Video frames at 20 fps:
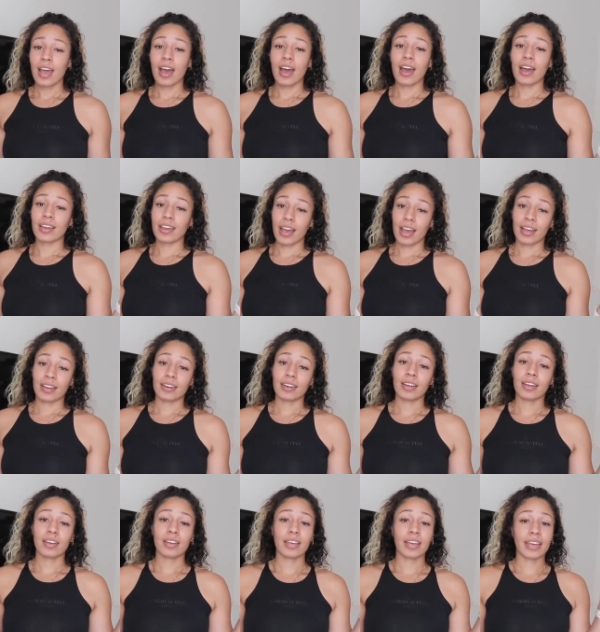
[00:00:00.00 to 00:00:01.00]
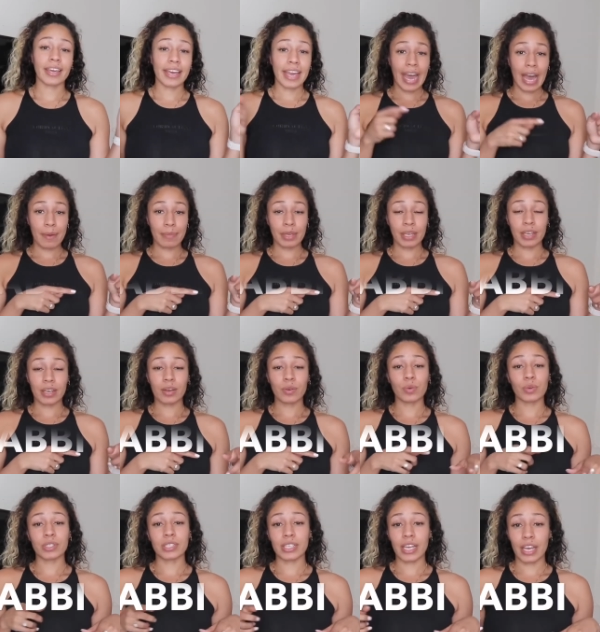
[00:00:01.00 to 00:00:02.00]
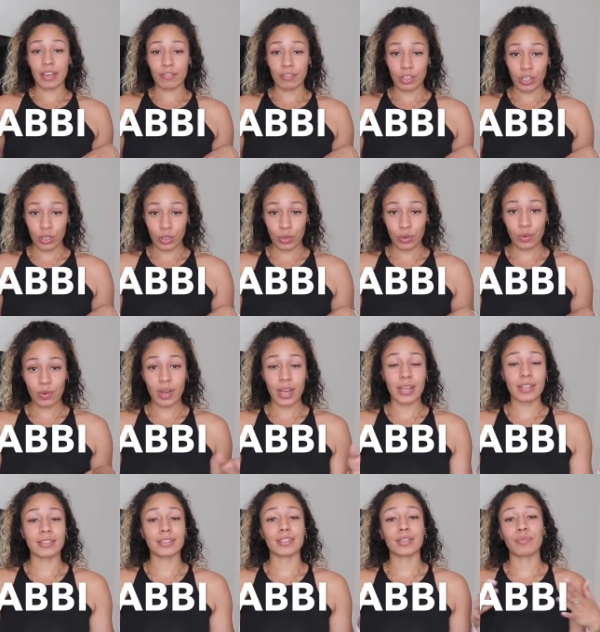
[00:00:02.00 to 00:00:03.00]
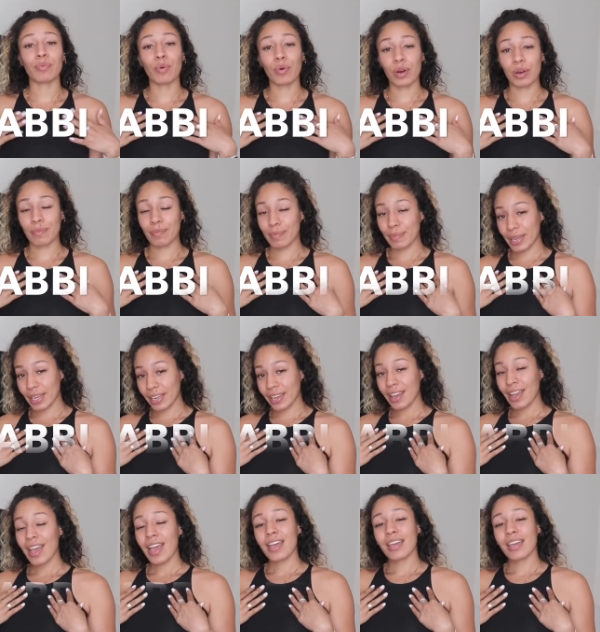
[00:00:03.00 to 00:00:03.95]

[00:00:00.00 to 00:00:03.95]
Again, Gabbi will save you and support me.